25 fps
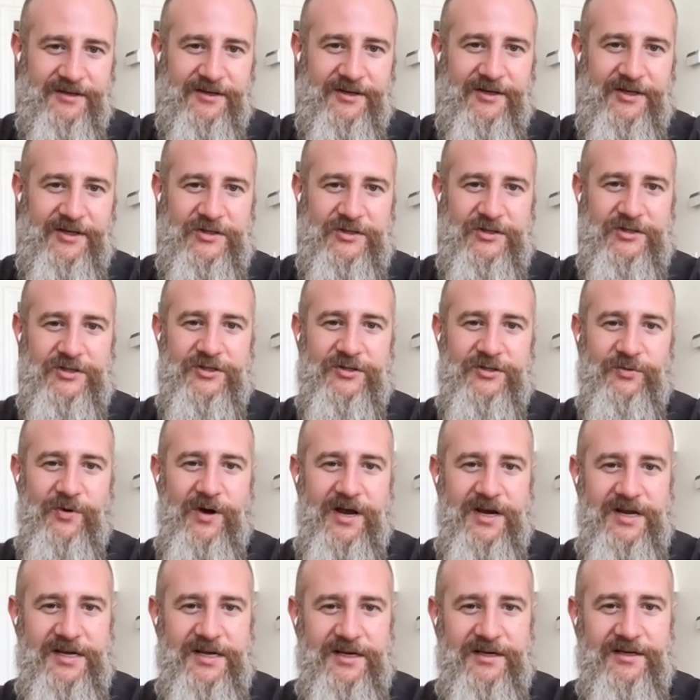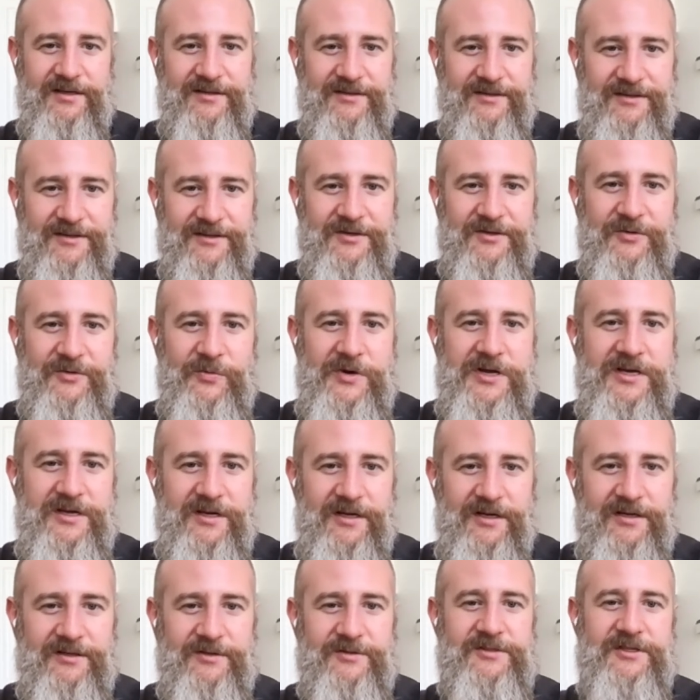sweaty
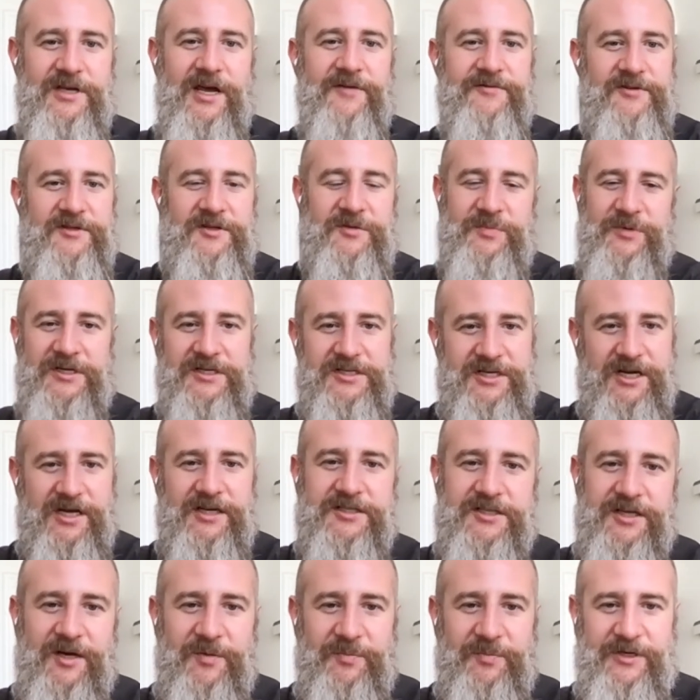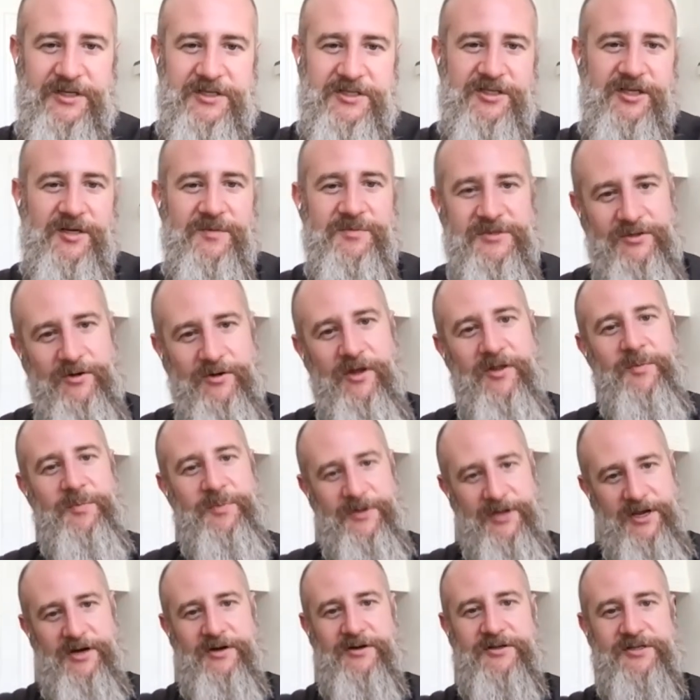weekend. It was after the PGA Championship, so all the
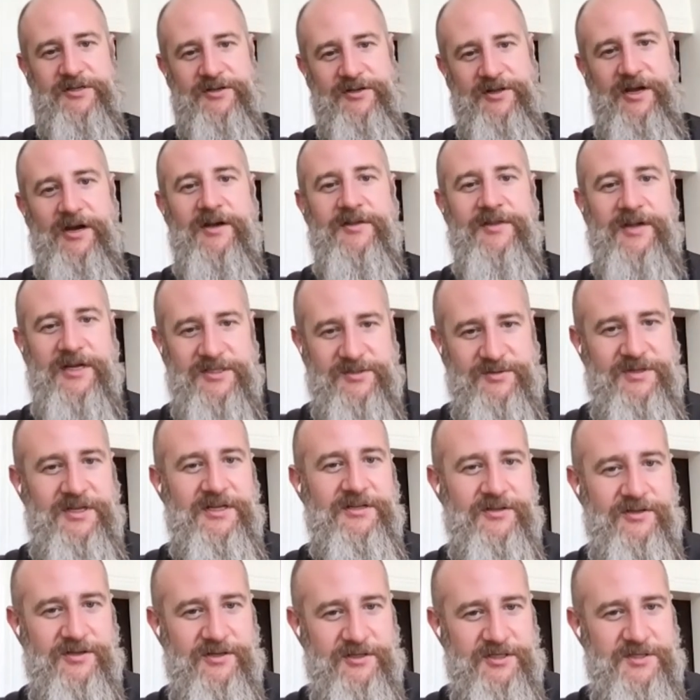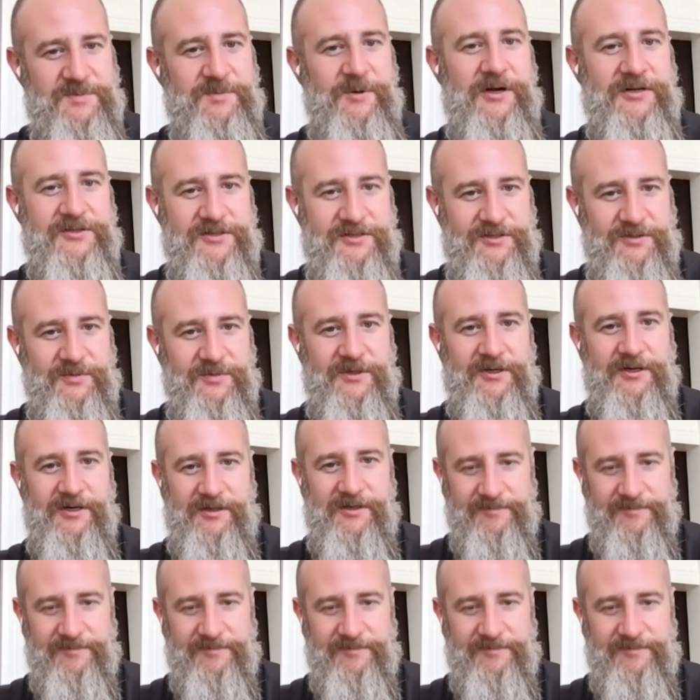players are there, and that's when they do their sponsor work.